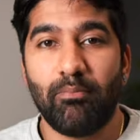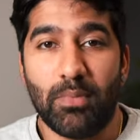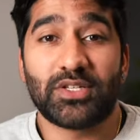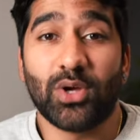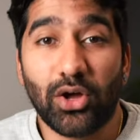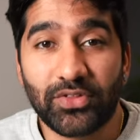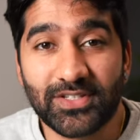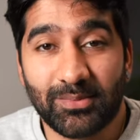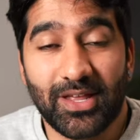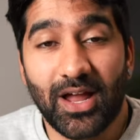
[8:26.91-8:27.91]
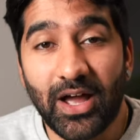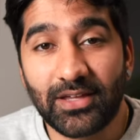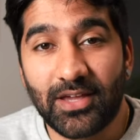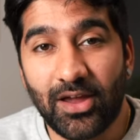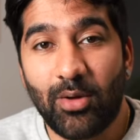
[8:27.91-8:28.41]
Mental health is something that I
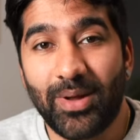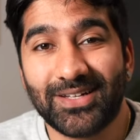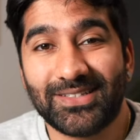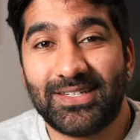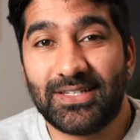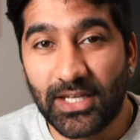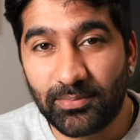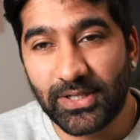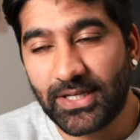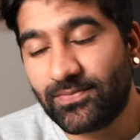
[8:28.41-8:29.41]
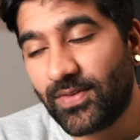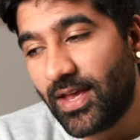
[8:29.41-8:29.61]
care about deeply.